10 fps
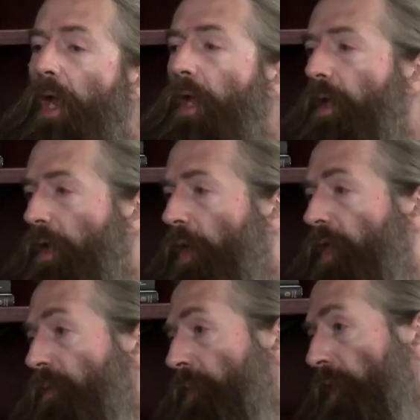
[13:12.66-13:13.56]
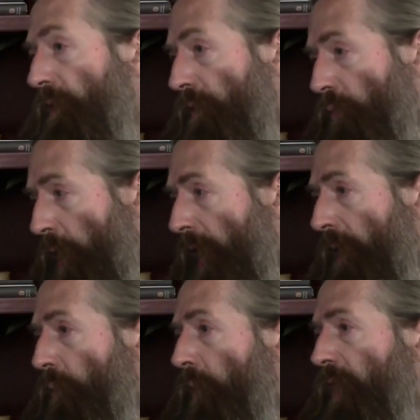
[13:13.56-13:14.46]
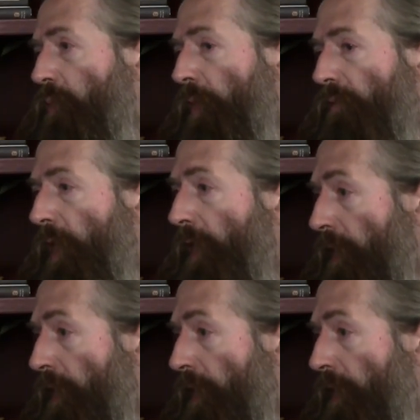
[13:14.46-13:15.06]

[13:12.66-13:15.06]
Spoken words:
is going to be the way in which we really